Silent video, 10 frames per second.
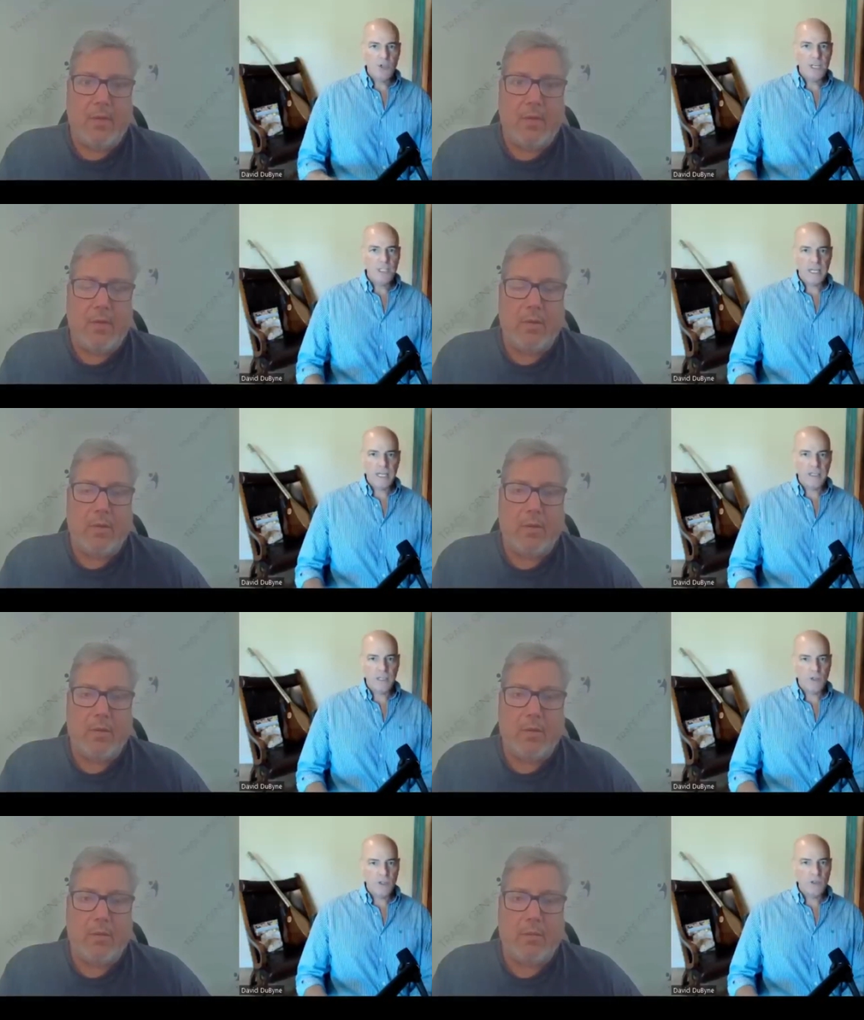Speaker 1: Do you think that
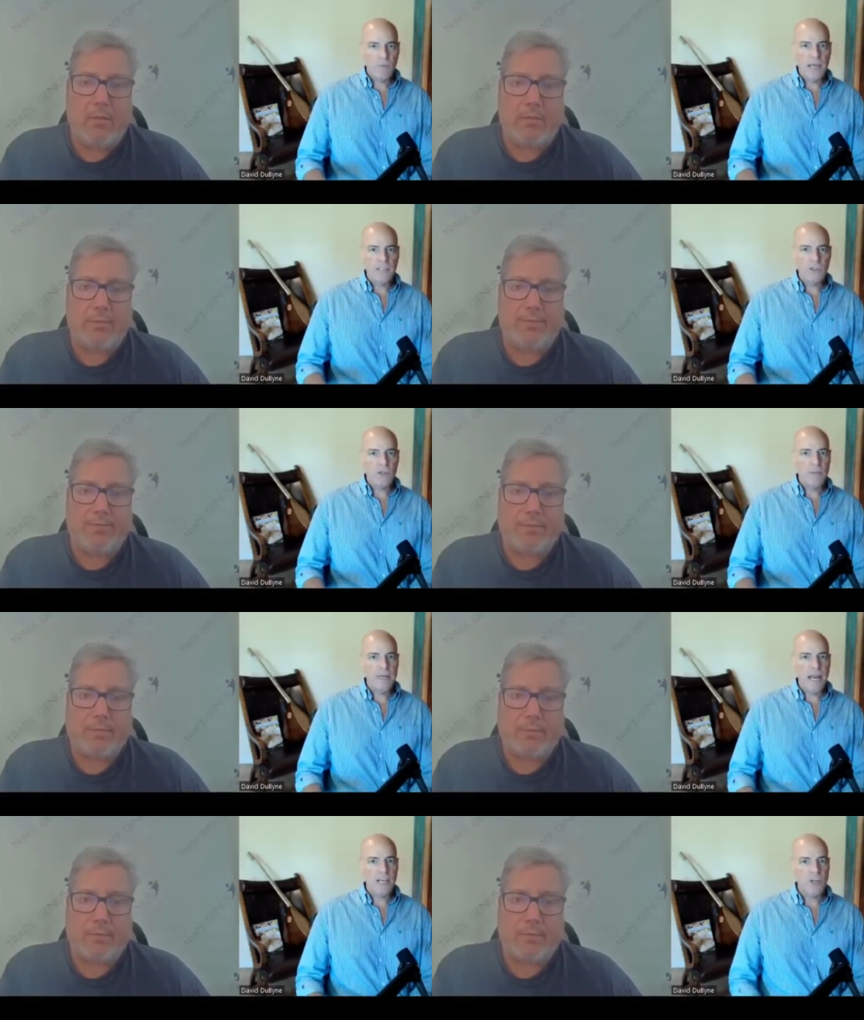th- those mines could be
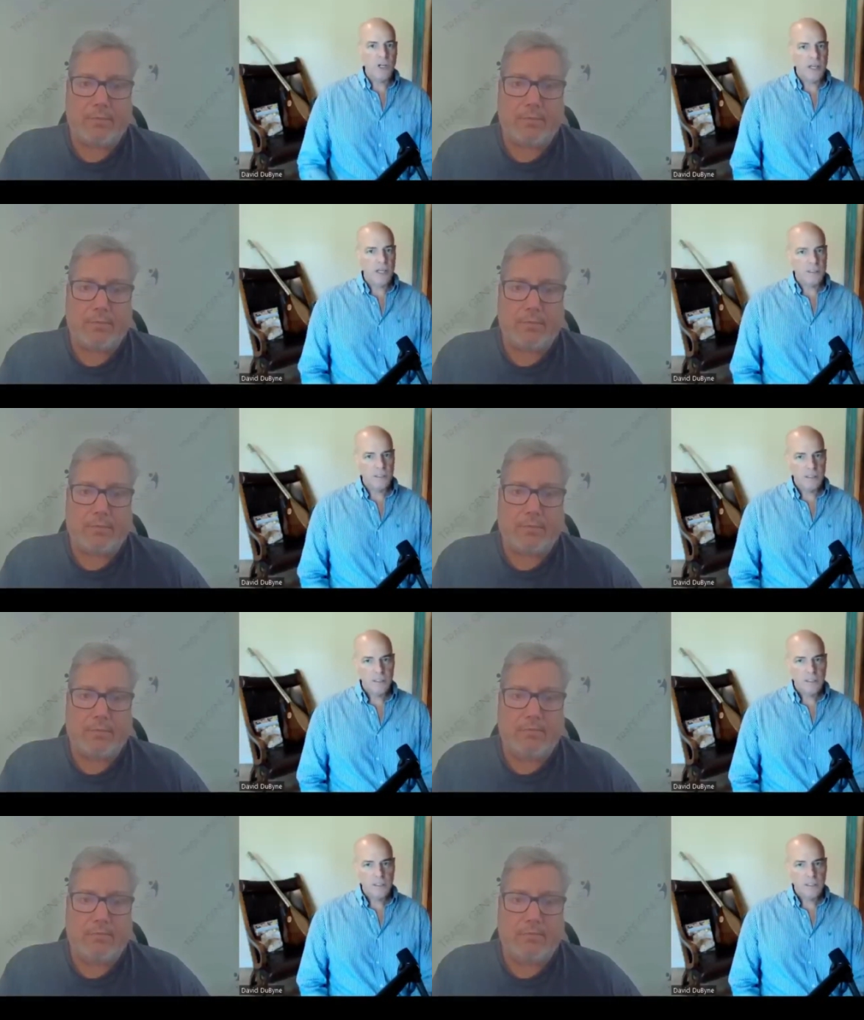nationalized?